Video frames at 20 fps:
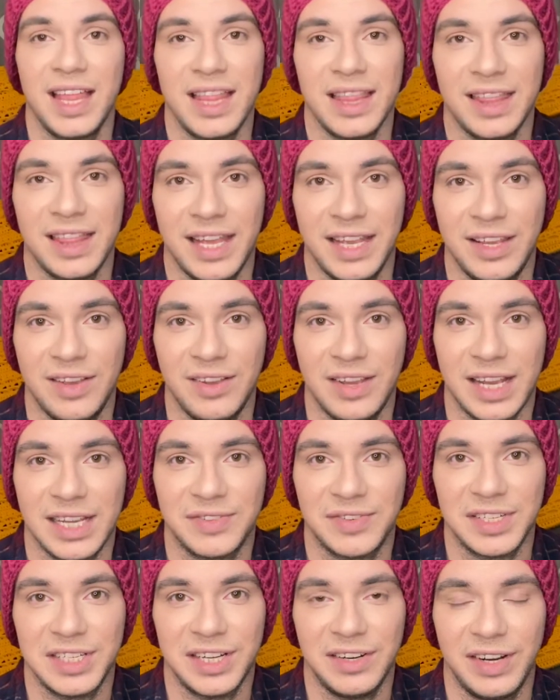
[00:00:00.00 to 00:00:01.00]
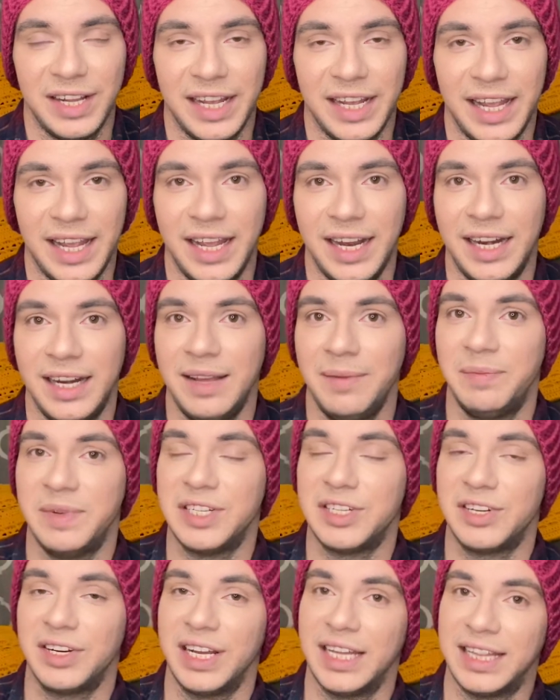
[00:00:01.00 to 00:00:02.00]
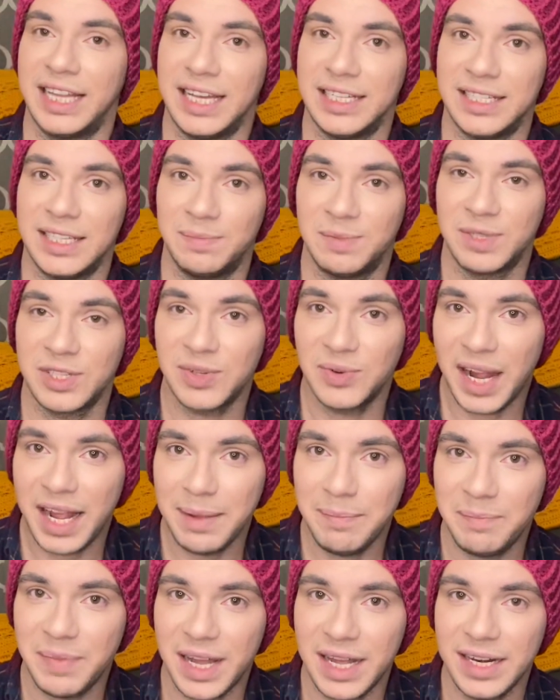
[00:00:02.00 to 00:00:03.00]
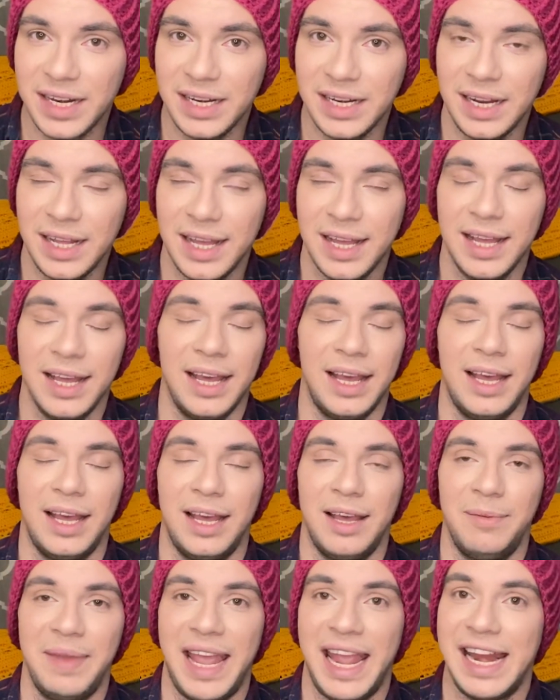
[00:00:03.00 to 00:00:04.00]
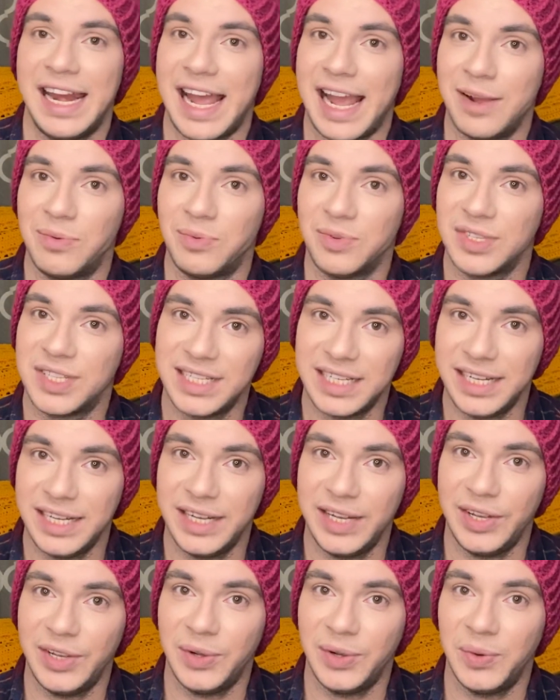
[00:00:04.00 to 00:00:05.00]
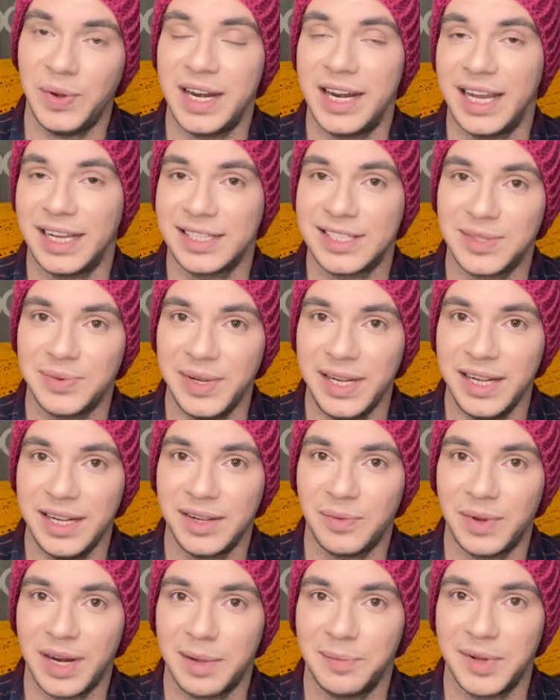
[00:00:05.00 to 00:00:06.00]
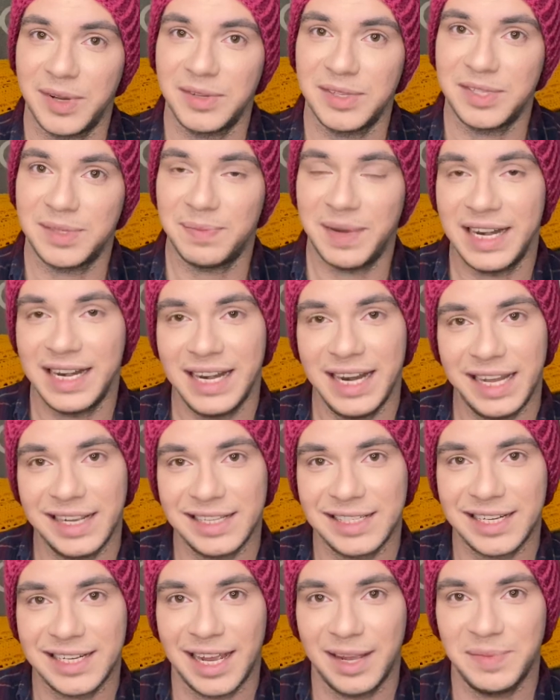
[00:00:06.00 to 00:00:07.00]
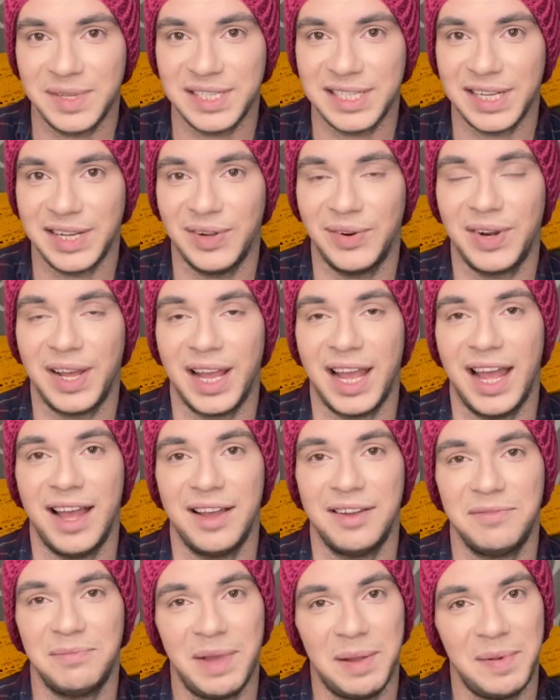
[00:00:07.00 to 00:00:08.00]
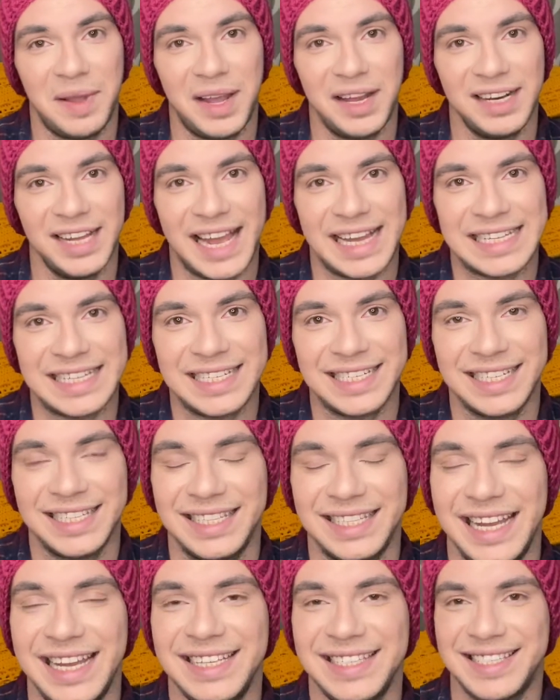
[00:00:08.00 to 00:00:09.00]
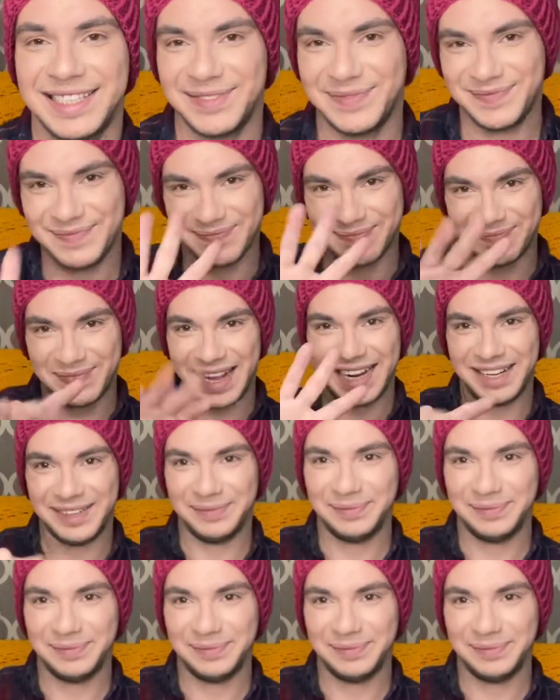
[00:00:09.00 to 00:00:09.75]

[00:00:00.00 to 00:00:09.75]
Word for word: Thank you guys for tuning in. Be sure to hit that subscribe button, um, and I will see you next week when I post my next episode of my podcast. Thanks. Bye.